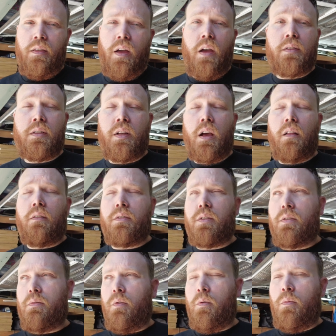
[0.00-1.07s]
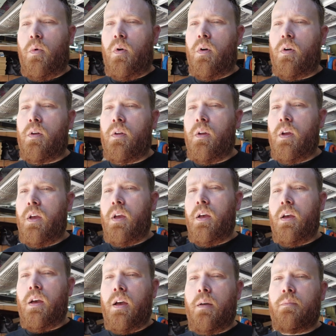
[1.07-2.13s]
thousand dollars or more.
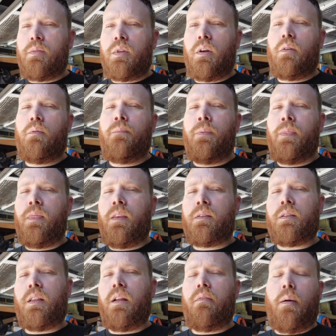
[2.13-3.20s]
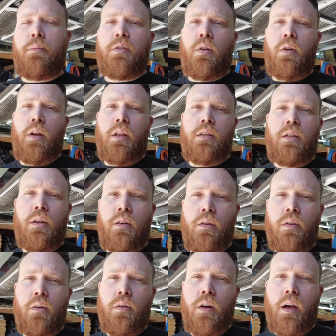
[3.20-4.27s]
Um, so there's a lot of opportunity
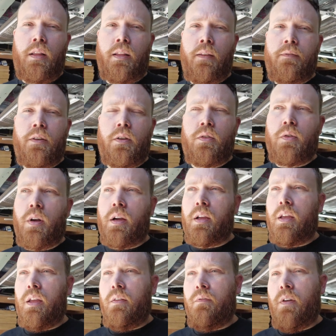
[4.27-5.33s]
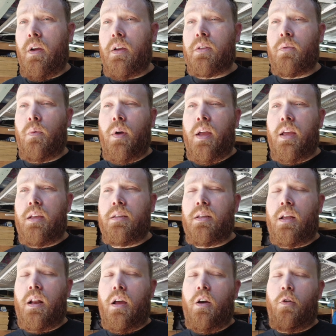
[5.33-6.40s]
to uh, lift your truck in various ways,
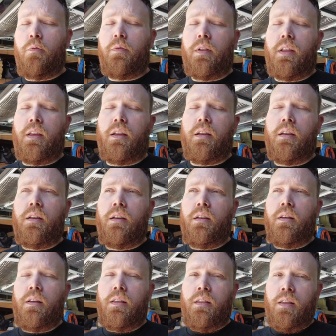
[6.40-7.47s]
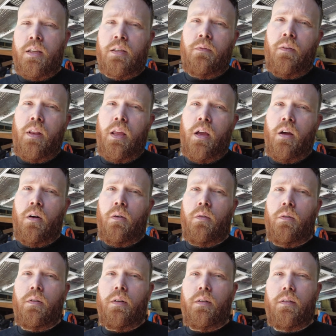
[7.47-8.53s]
and I hopefully this
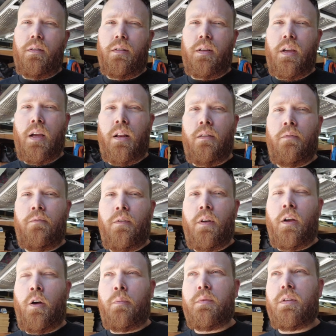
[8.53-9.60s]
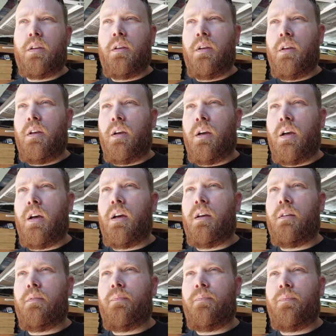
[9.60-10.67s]
video kind of helped uh,